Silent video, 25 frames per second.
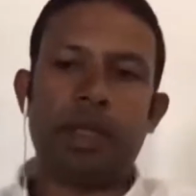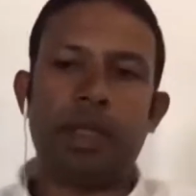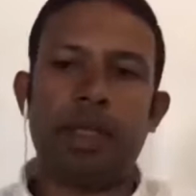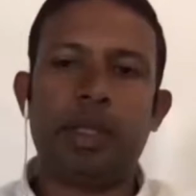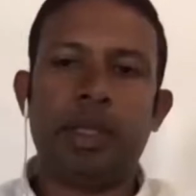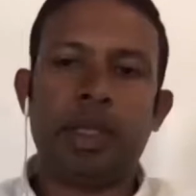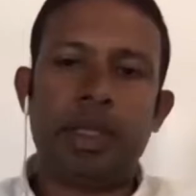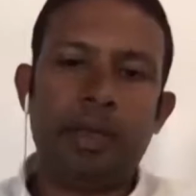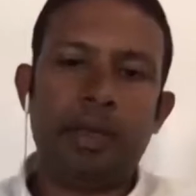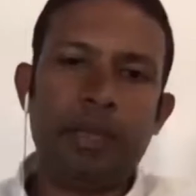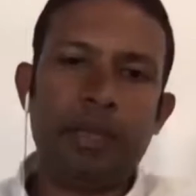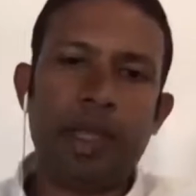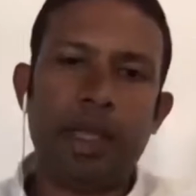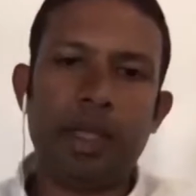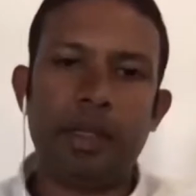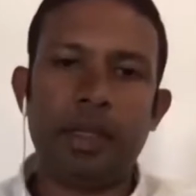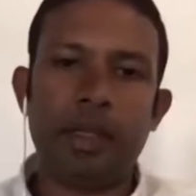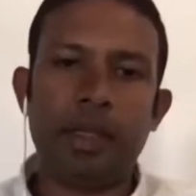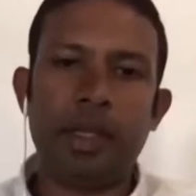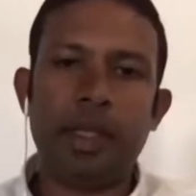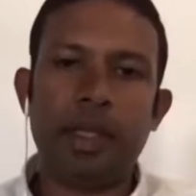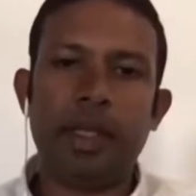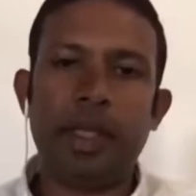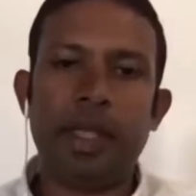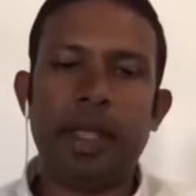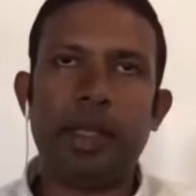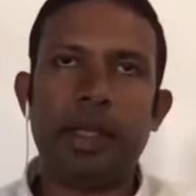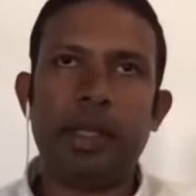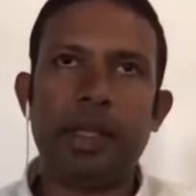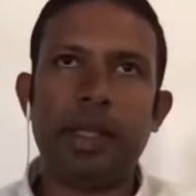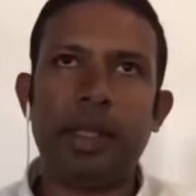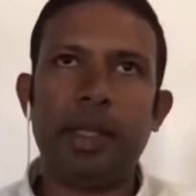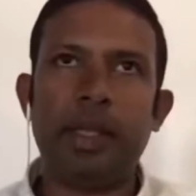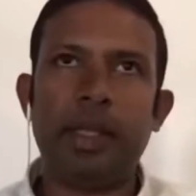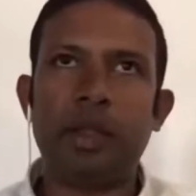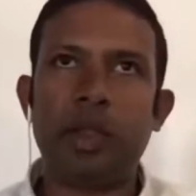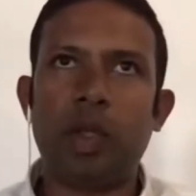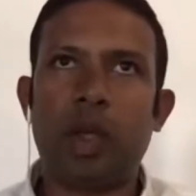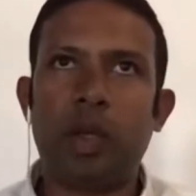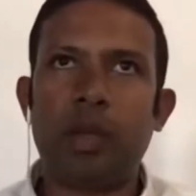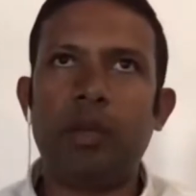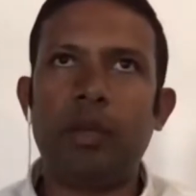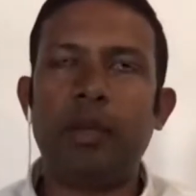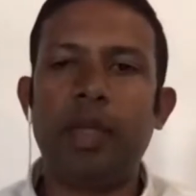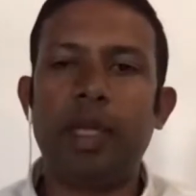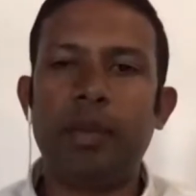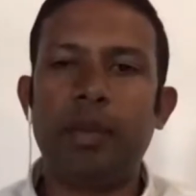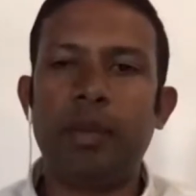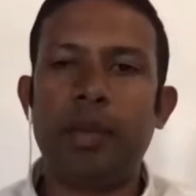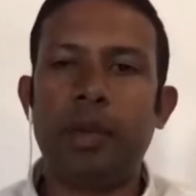this inventory that is not
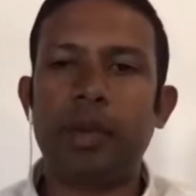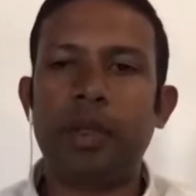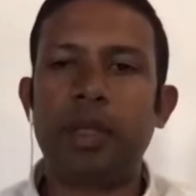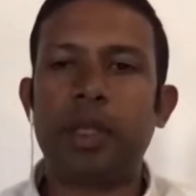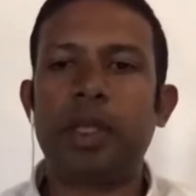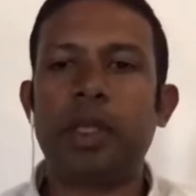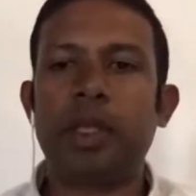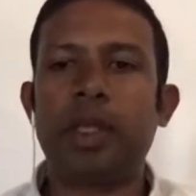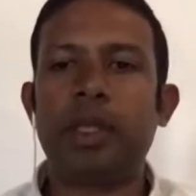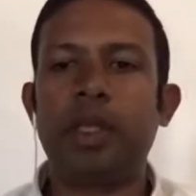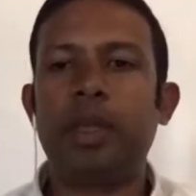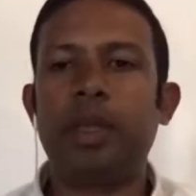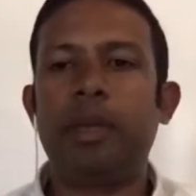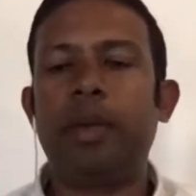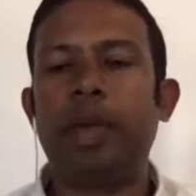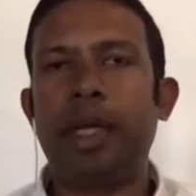well positioned.